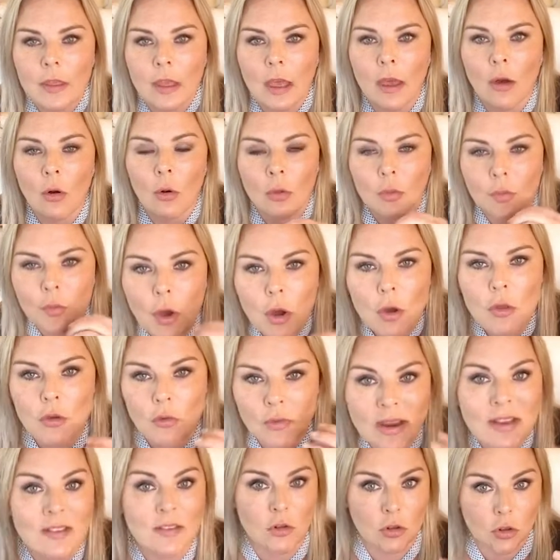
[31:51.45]
although there
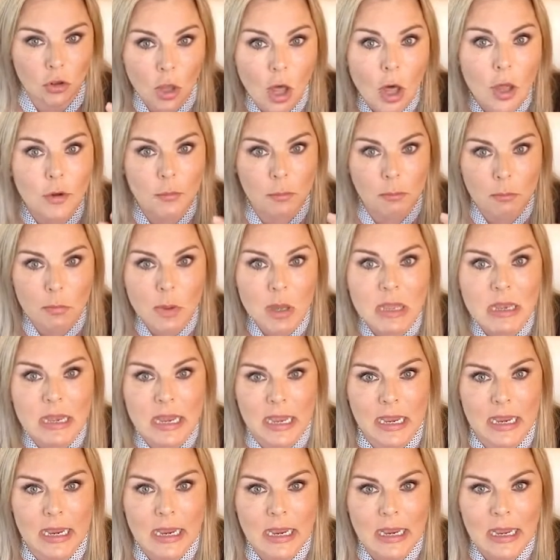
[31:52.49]
is a lot of
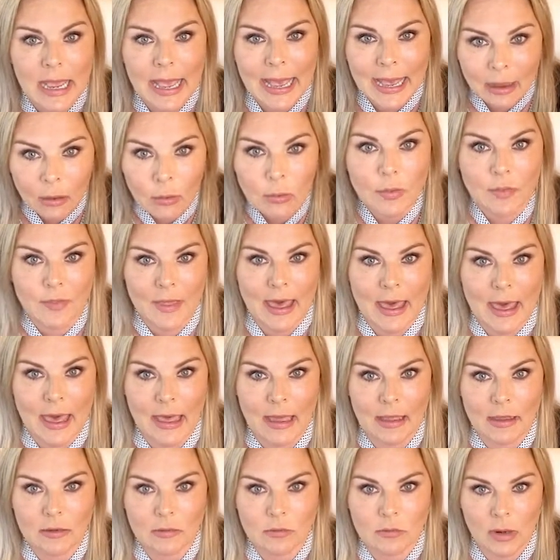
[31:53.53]
money out
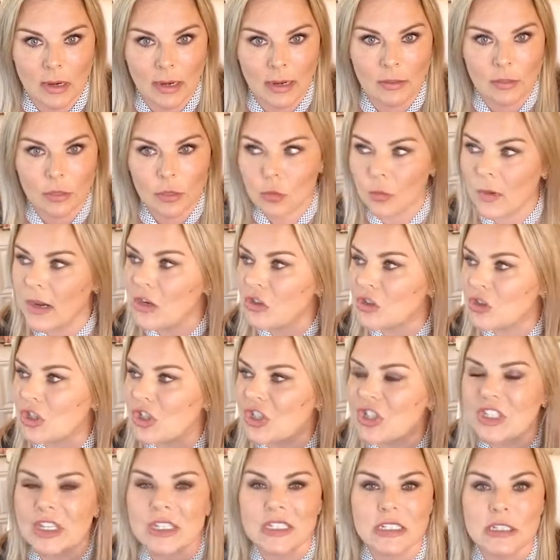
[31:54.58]
there, right,
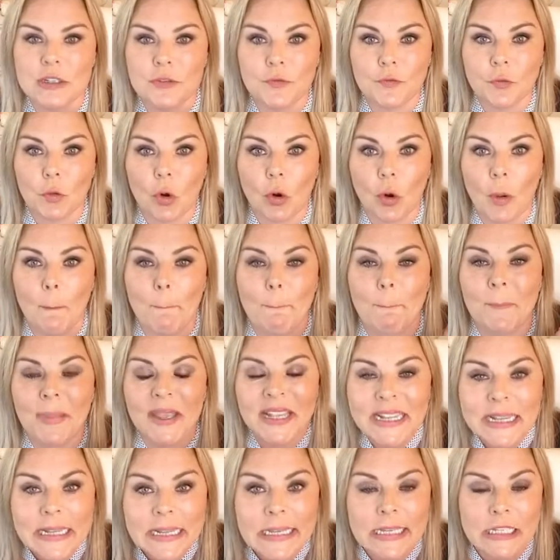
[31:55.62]
$364
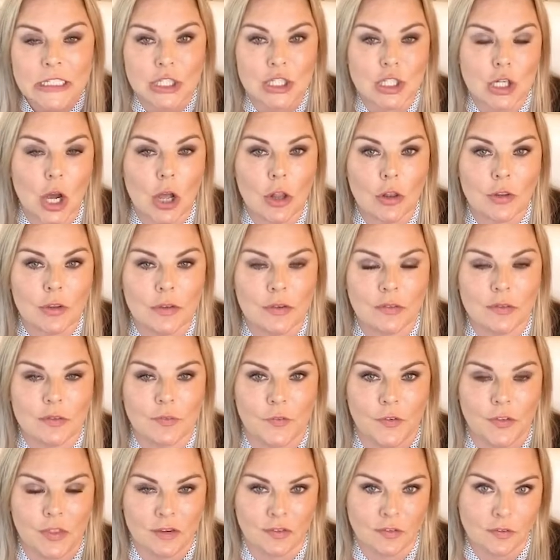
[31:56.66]
billion
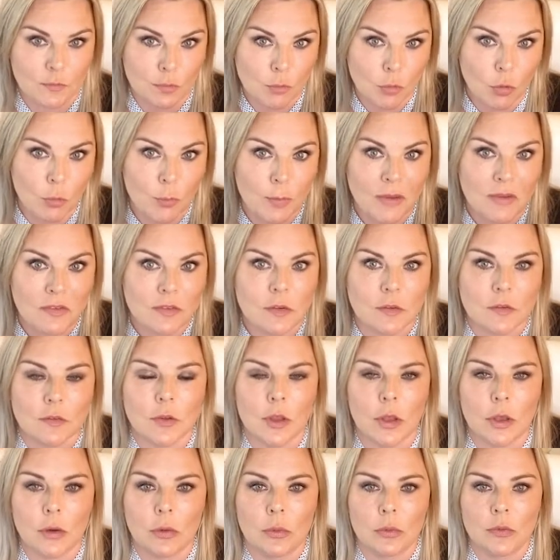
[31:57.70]
for these small business
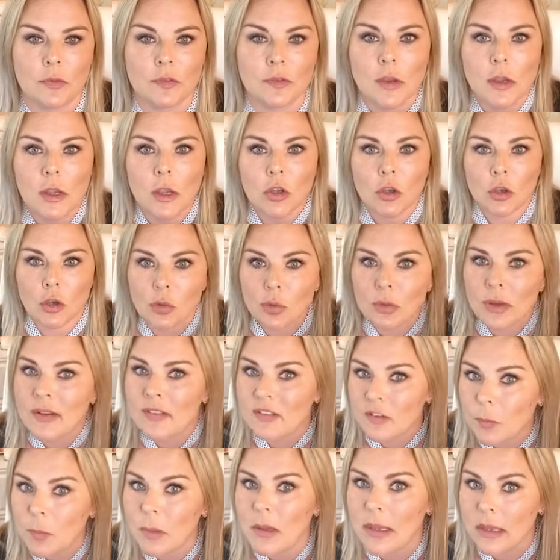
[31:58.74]
loans, you need
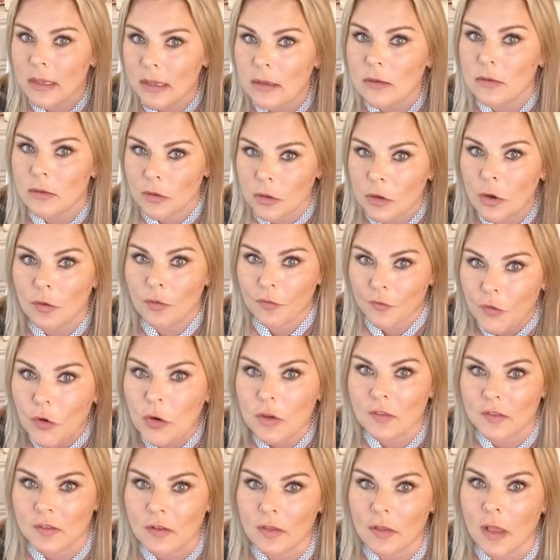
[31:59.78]
to be,
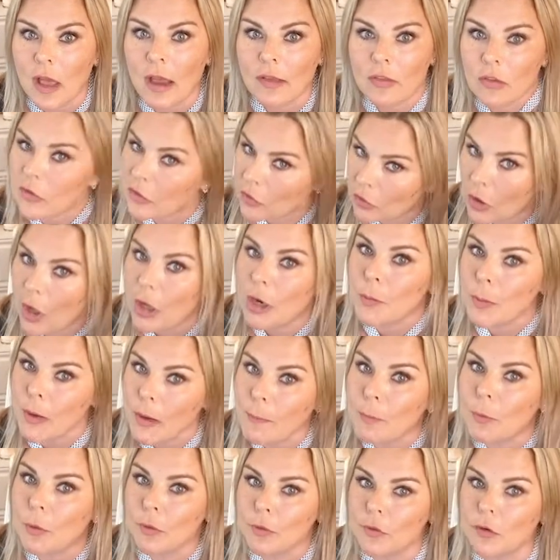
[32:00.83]
first in line. There's a lot of
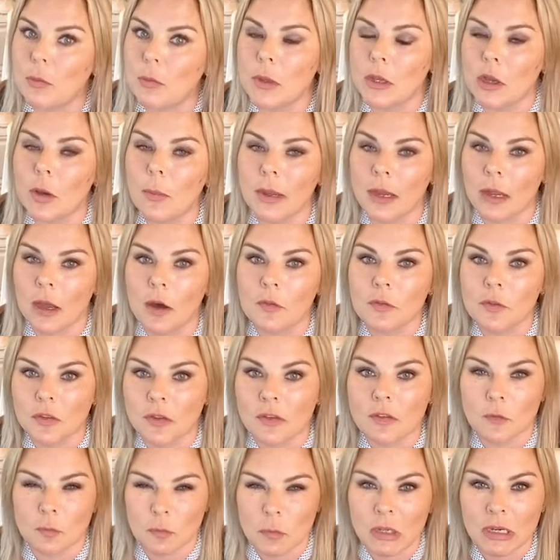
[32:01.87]
people who's be coming after
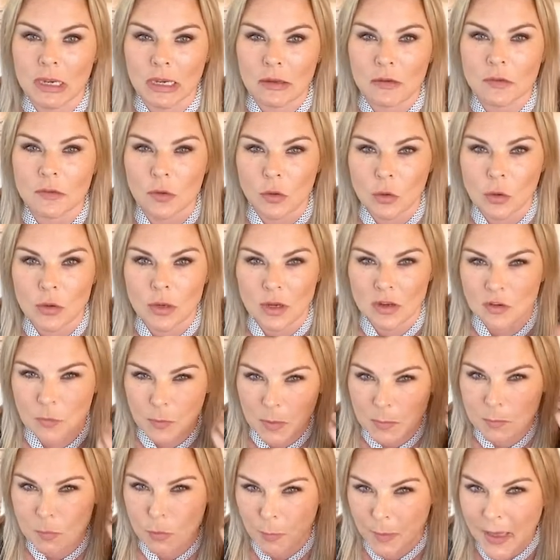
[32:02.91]
this money, so you need to
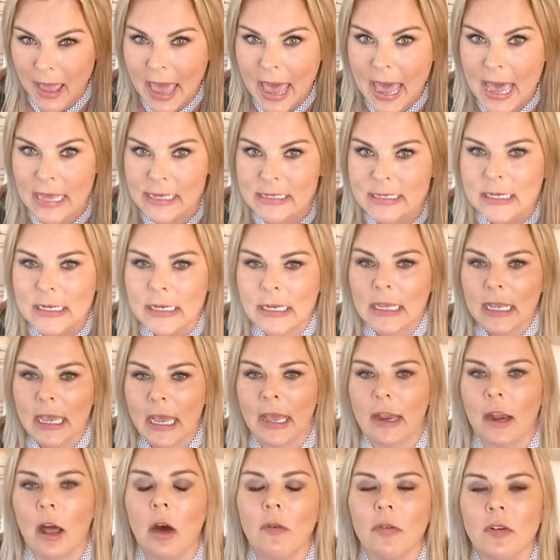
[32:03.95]
be prepared.
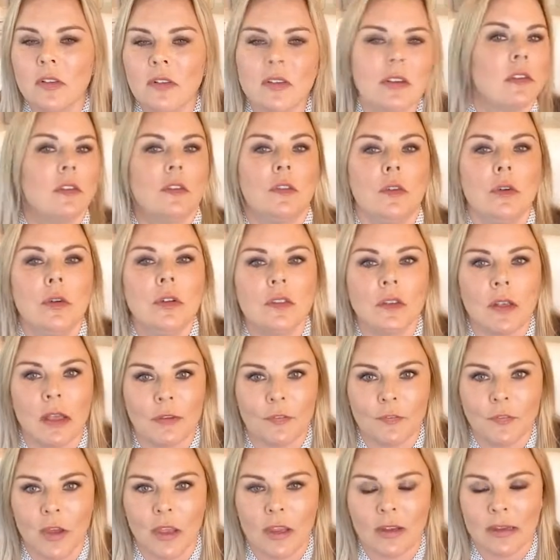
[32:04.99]
And obviously, as soon as I
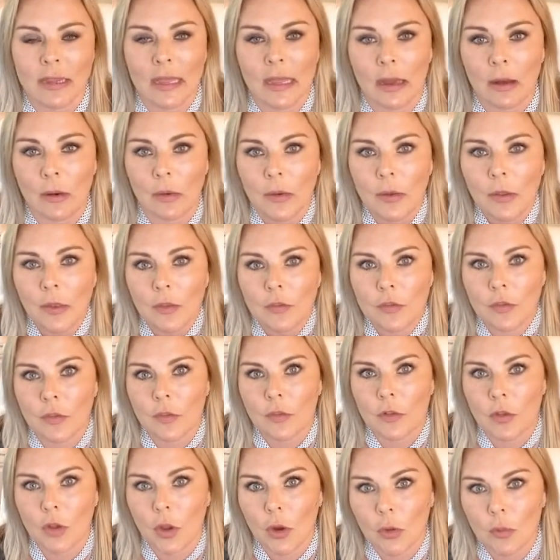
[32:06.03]
find out that
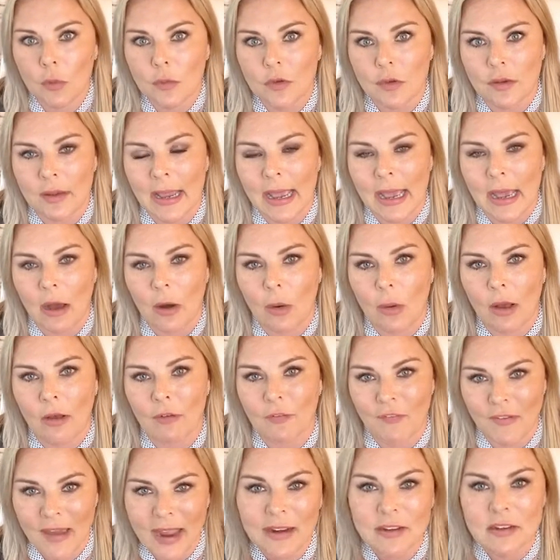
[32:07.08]
the loans are now
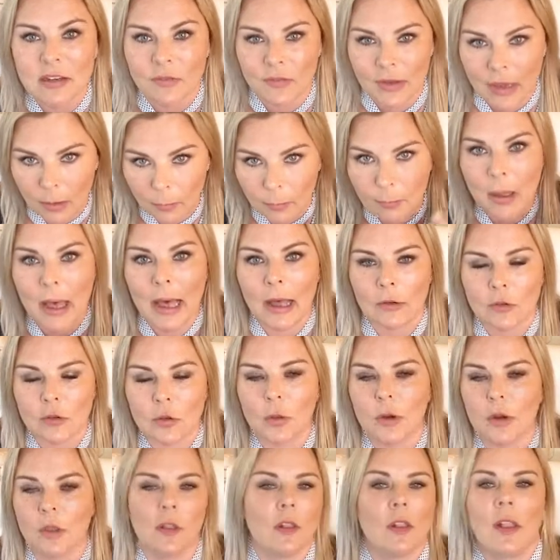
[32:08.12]
effective, I'll
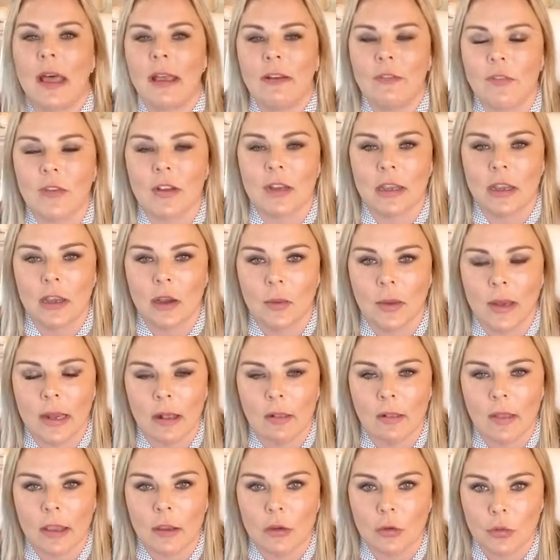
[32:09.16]
do another live video and
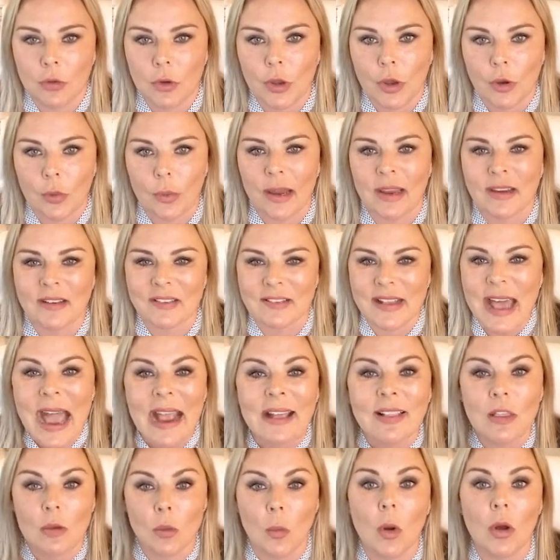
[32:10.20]
I'll let you'll know
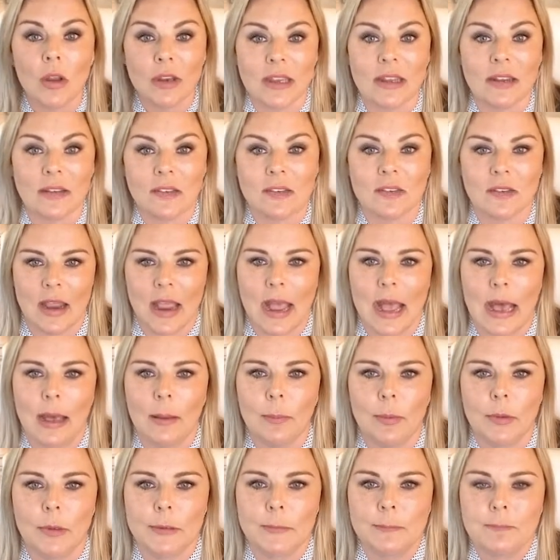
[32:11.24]
exactly what needs to
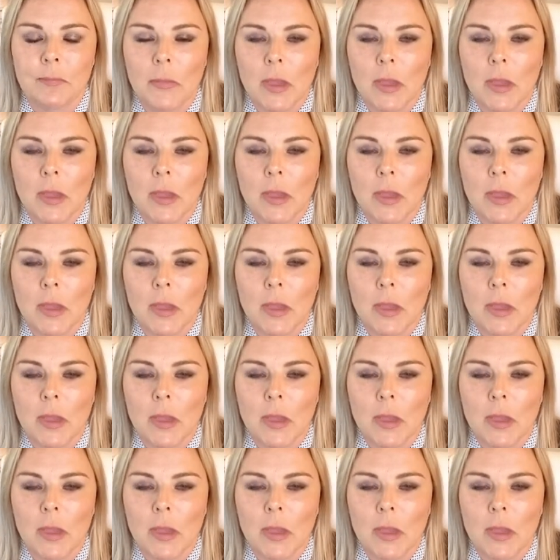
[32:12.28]
happen.